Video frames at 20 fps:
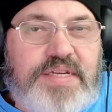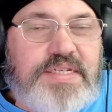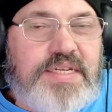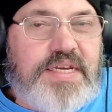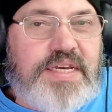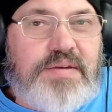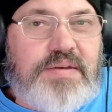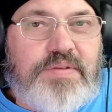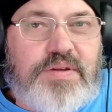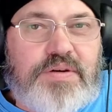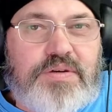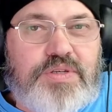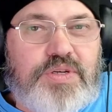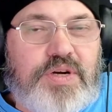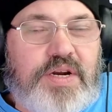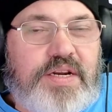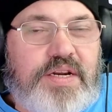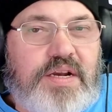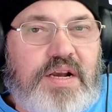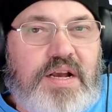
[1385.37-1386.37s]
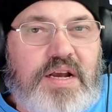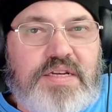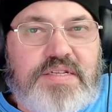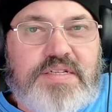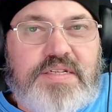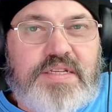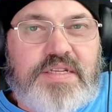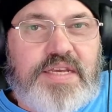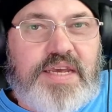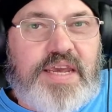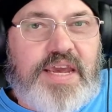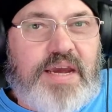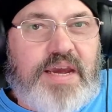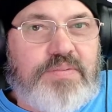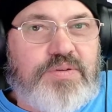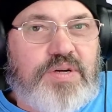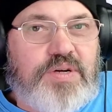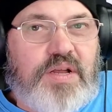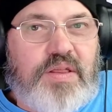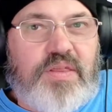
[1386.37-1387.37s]
team that are trying to constantly
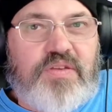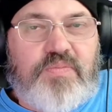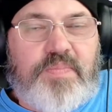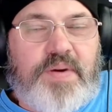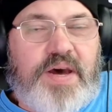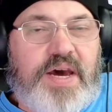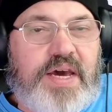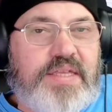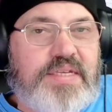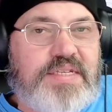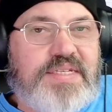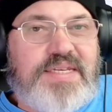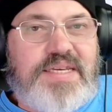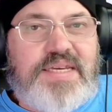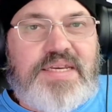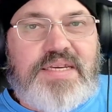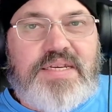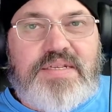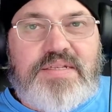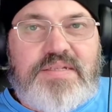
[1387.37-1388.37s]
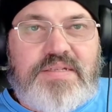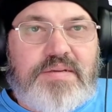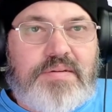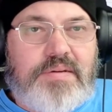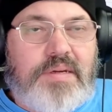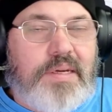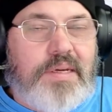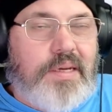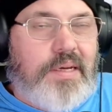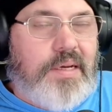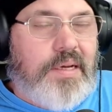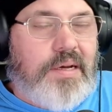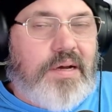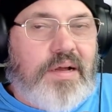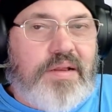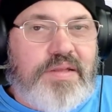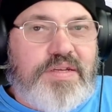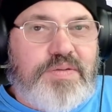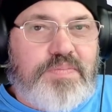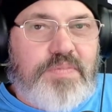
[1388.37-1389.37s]
capture all this behind the scenes and all
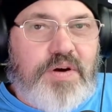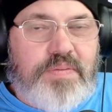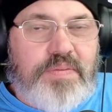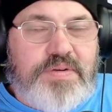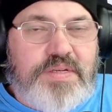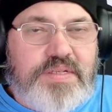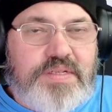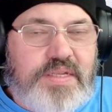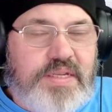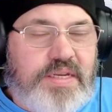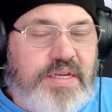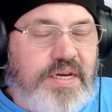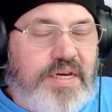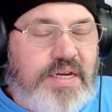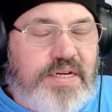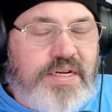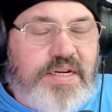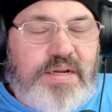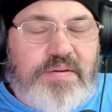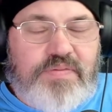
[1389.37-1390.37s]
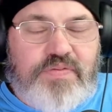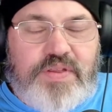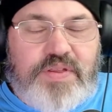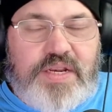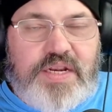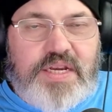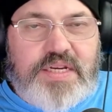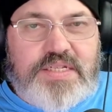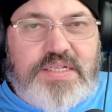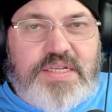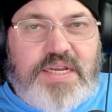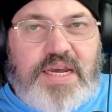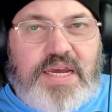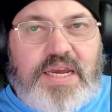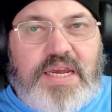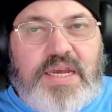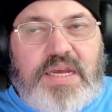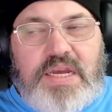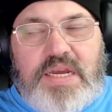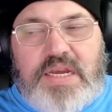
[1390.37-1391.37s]
these moments and cutting it up for the next day.
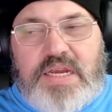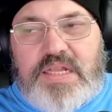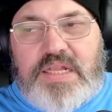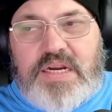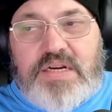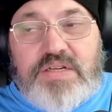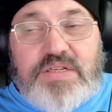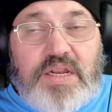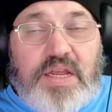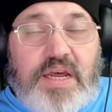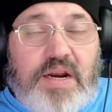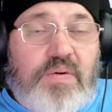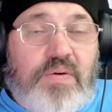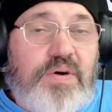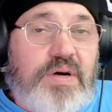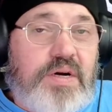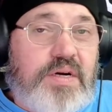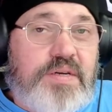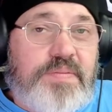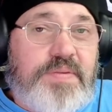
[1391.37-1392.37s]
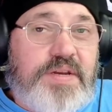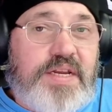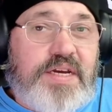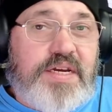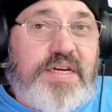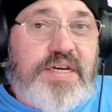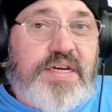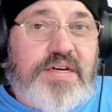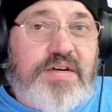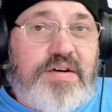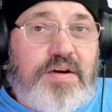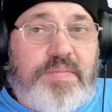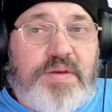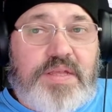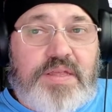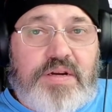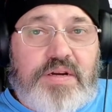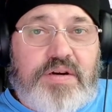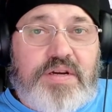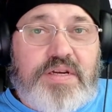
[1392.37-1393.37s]
There's a lot of work to be done here. I mean,
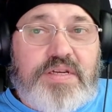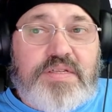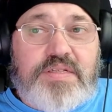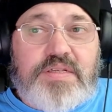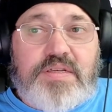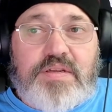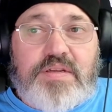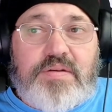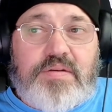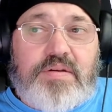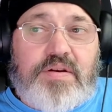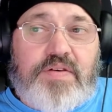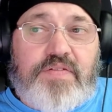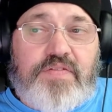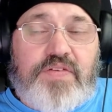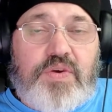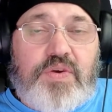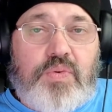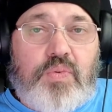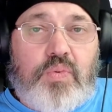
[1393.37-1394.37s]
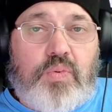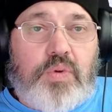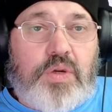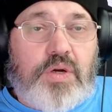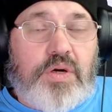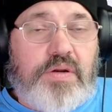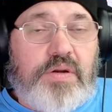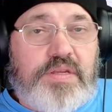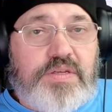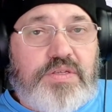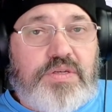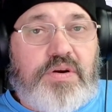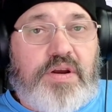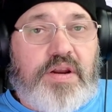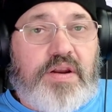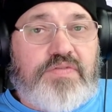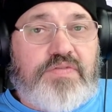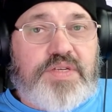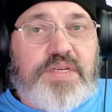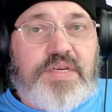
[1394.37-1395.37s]
there is. And, if you learn these
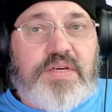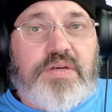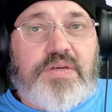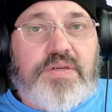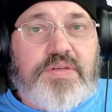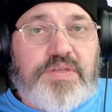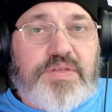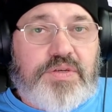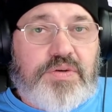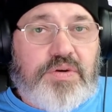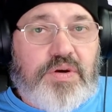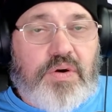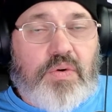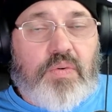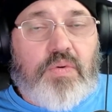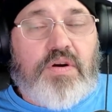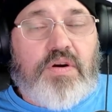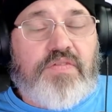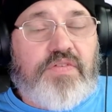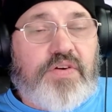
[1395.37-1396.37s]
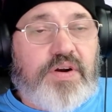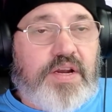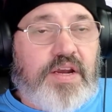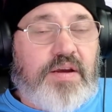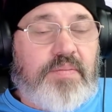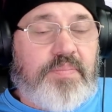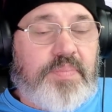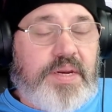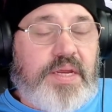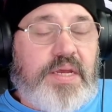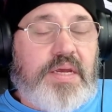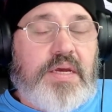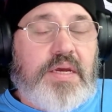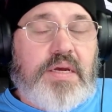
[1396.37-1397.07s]
creative skills, you can go work for a company.